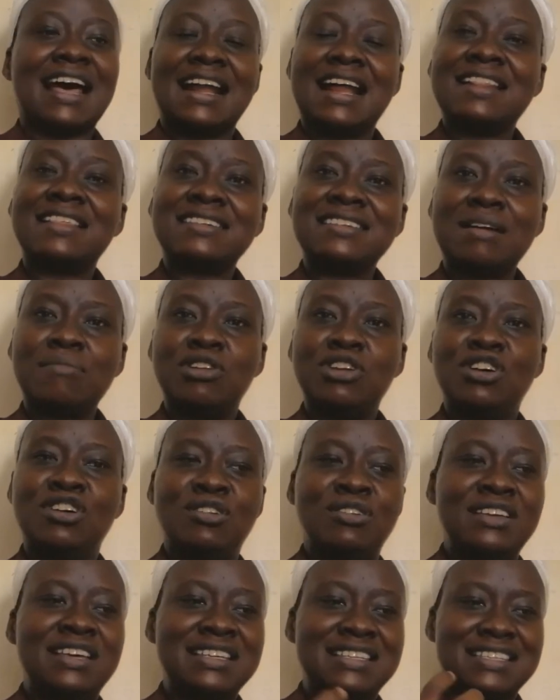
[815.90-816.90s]
Another
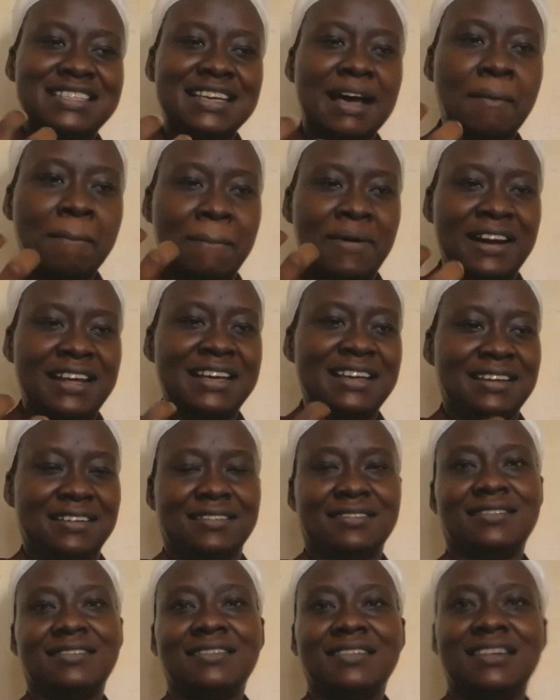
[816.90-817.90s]
terminology is
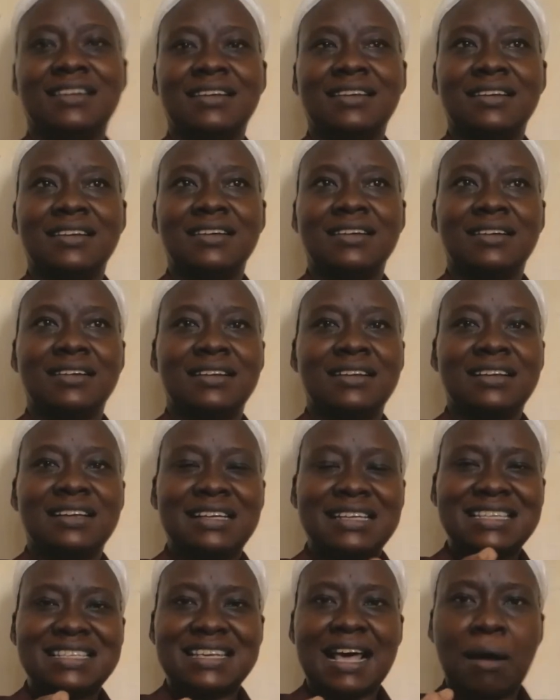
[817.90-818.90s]
sampling.
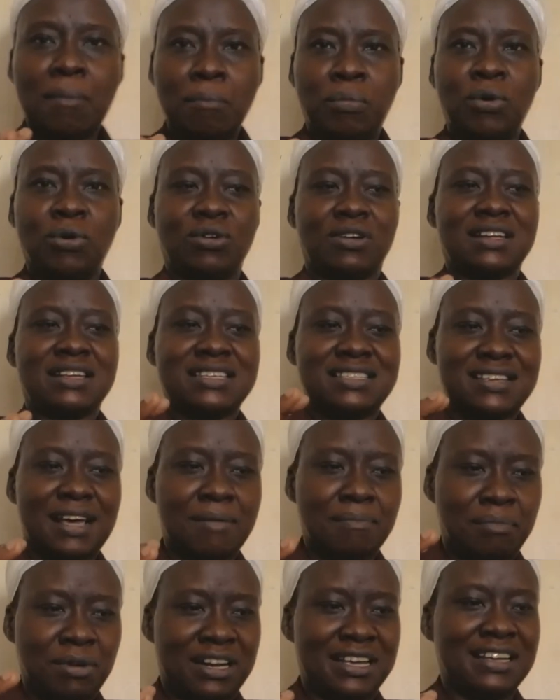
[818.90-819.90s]

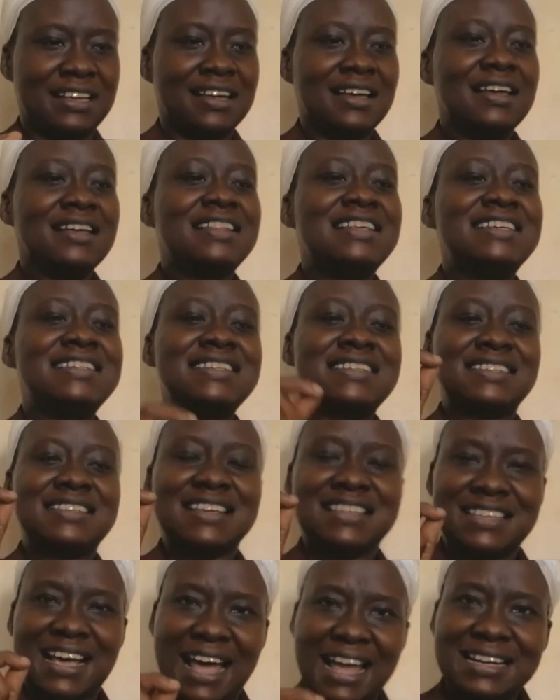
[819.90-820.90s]
Sampling. This is
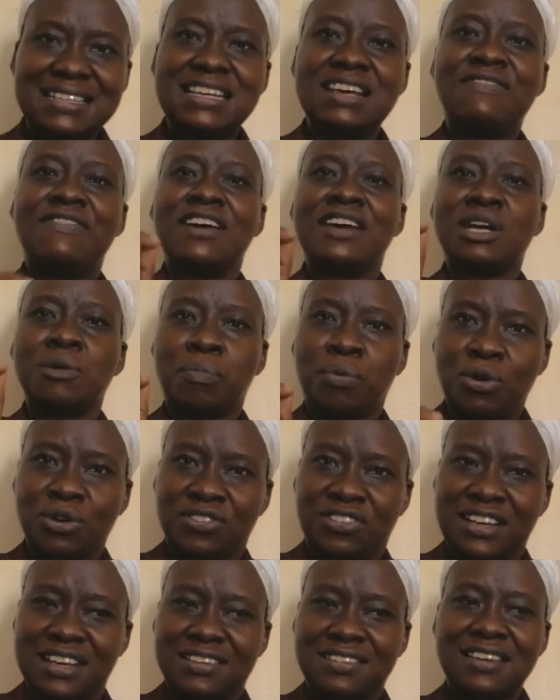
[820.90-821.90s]
the scientific
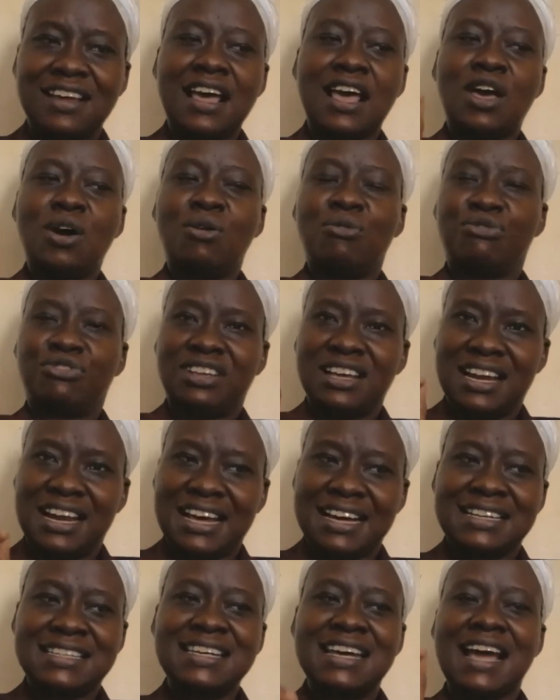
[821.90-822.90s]
process of
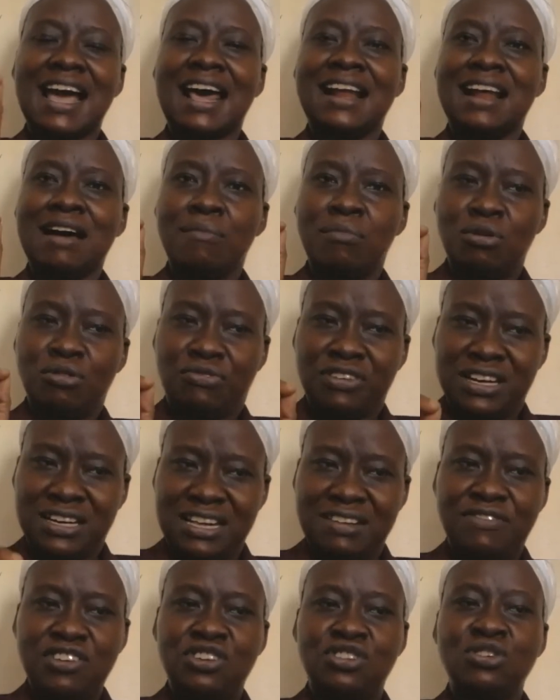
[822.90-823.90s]
selecting a number of
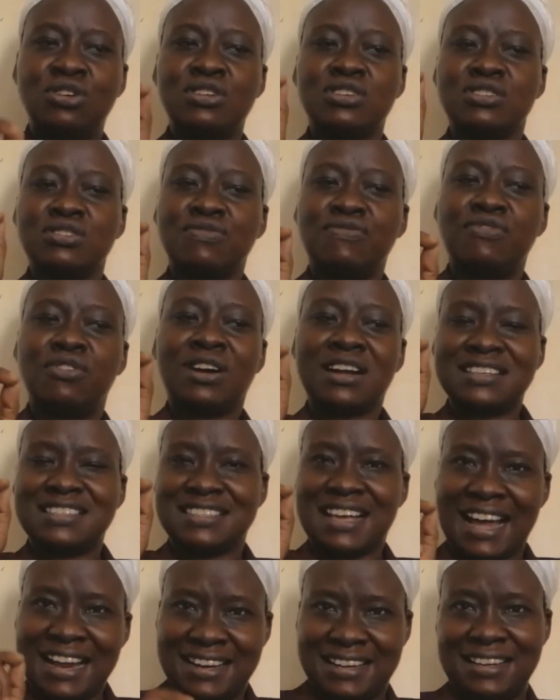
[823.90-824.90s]
individuals for a
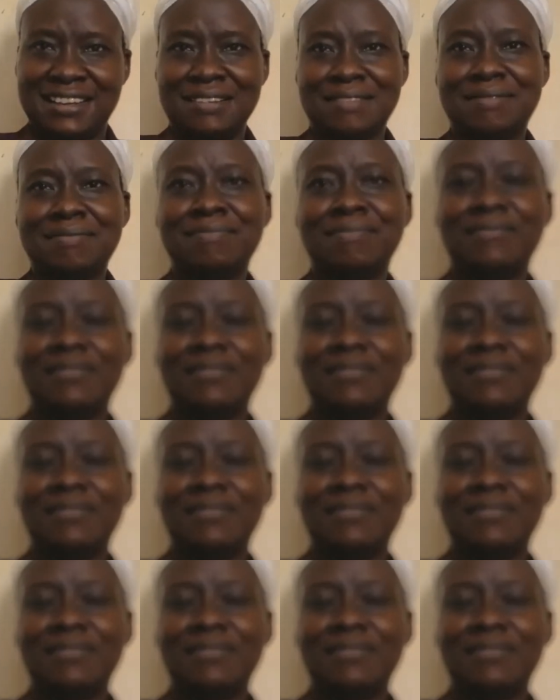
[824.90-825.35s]
study